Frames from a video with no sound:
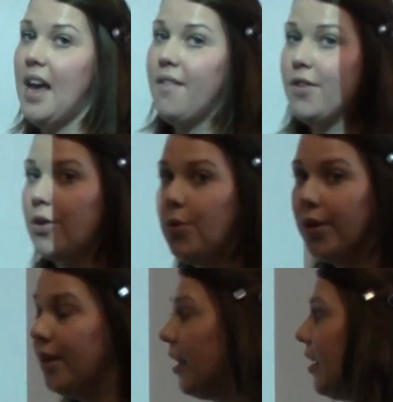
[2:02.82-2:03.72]
have your
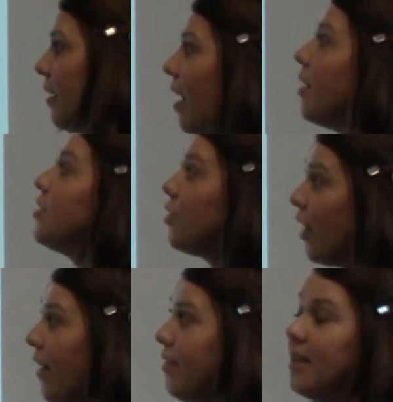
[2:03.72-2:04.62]
coordinate, uh, to
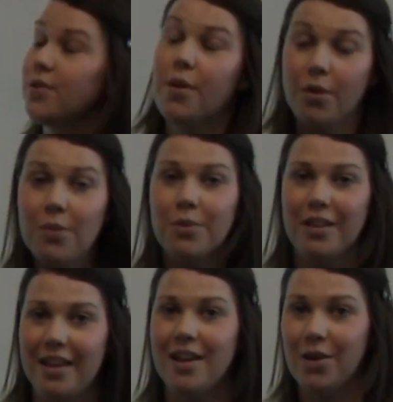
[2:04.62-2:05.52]
graph things
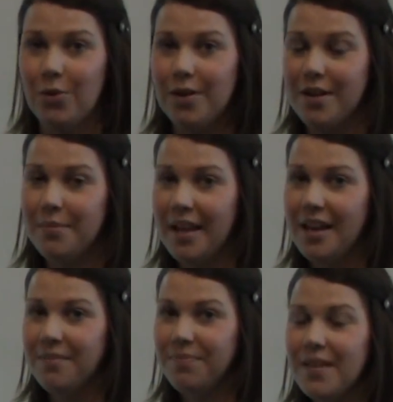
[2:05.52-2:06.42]
appropriately on a coordinate
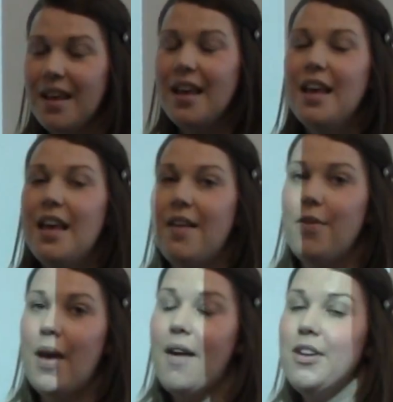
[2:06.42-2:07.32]
plane. If
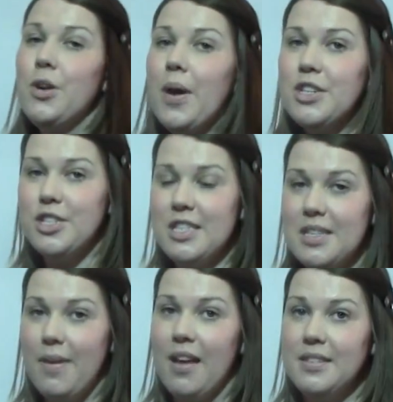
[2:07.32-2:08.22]
you have any questions
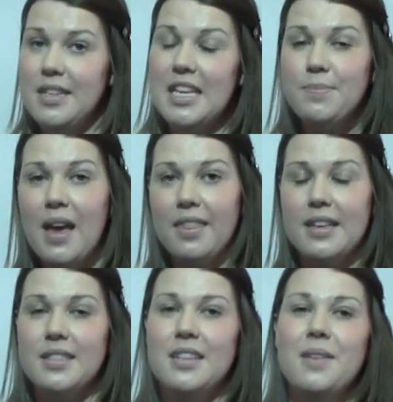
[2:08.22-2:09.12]
about today's math
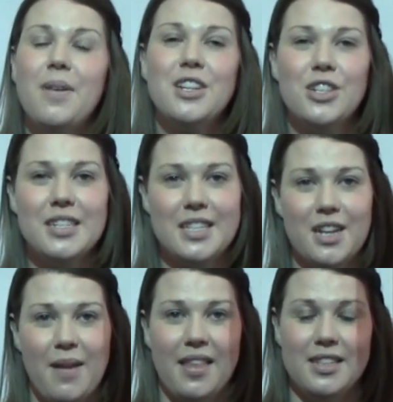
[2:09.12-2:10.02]
lesson, make sure you see your
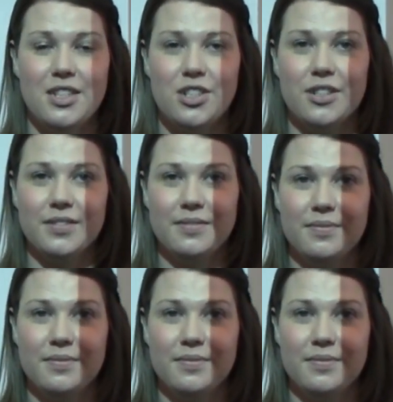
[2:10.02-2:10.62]
math teacher.